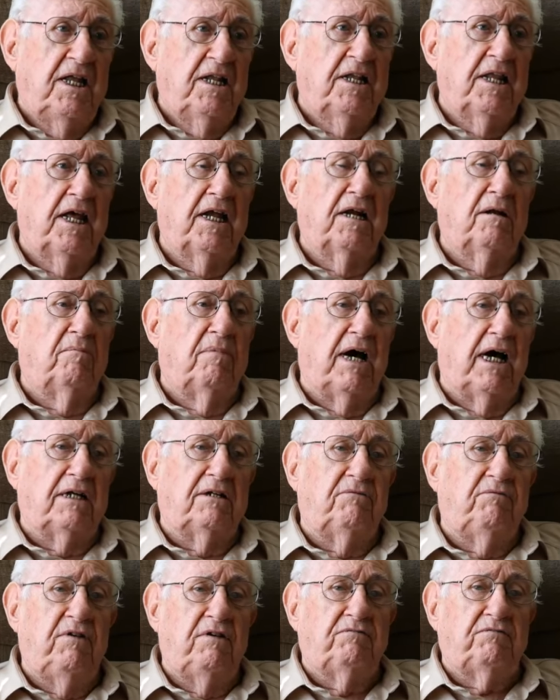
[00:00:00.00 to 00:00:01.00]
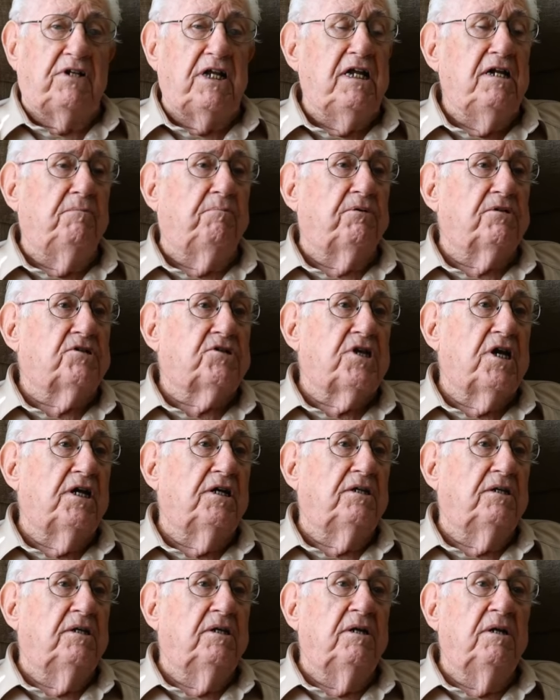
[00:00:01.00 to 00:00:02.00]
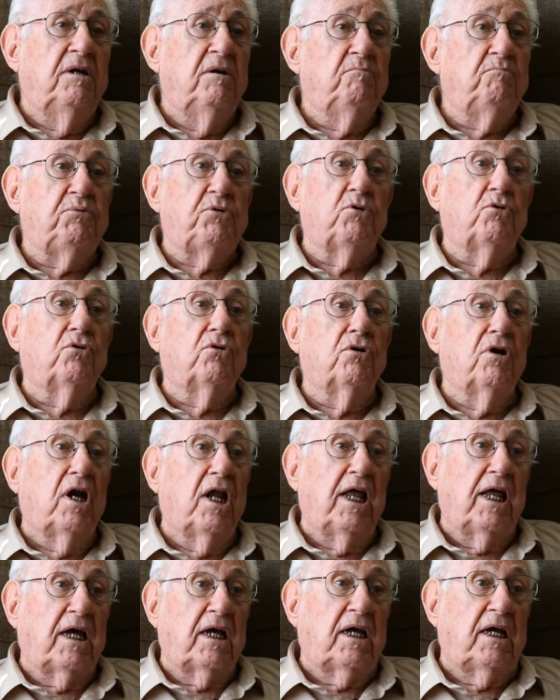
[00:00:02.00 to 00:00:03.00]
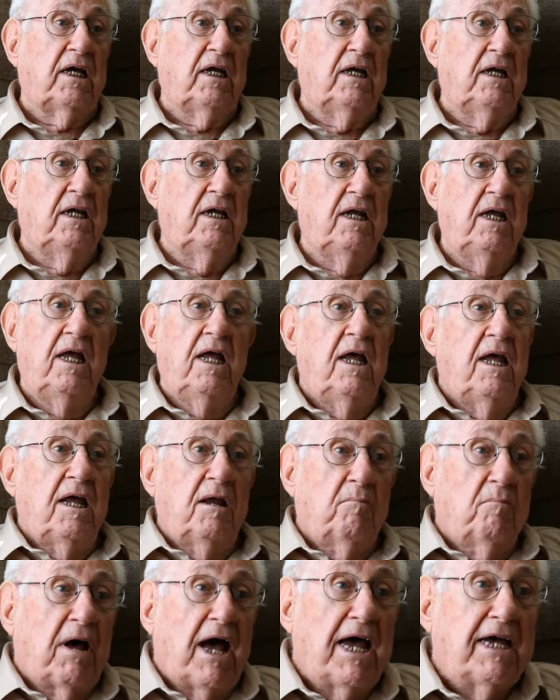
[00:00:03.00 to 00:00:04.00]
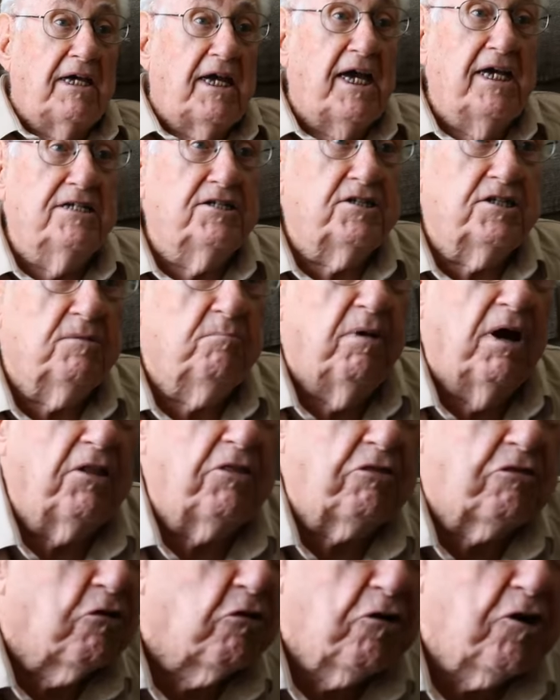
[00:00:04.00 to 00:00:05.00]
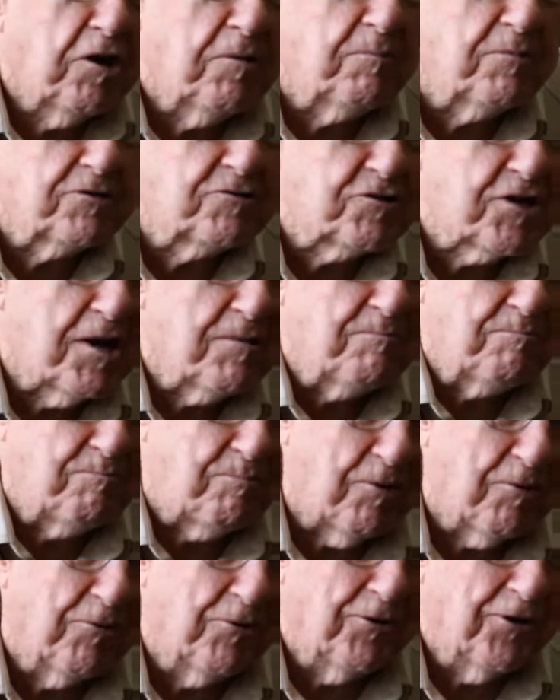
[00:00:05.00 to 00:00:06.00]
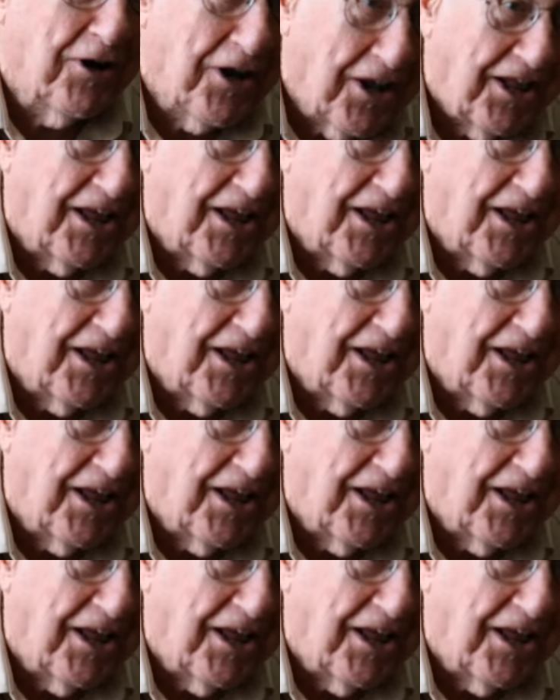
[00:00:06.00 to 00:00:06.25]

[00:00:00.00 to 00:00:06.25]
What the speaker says: Then about 15% pure luck. In my case, it's about 30% pure